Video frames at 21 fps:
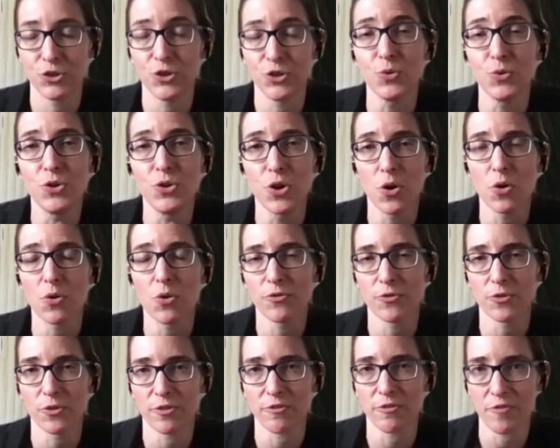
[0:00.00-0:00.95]
you know
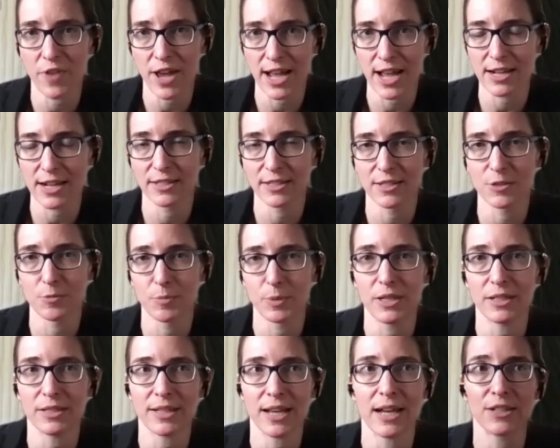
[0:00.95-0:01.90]
for a fact it's been
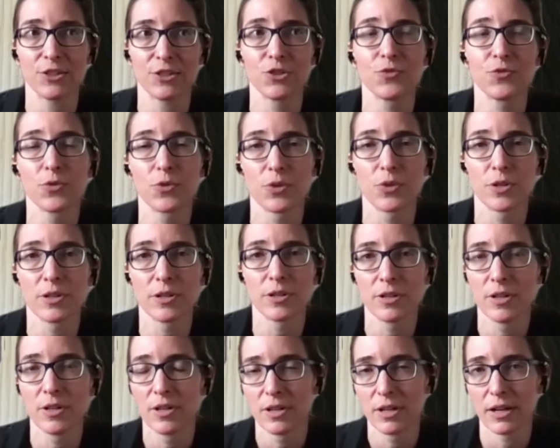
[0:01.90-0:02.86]
attached for
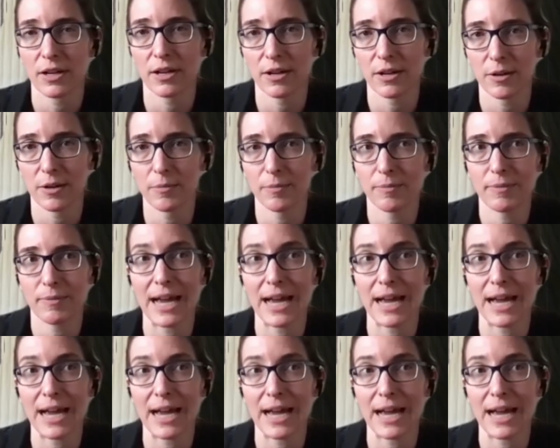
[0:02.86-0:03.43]
um,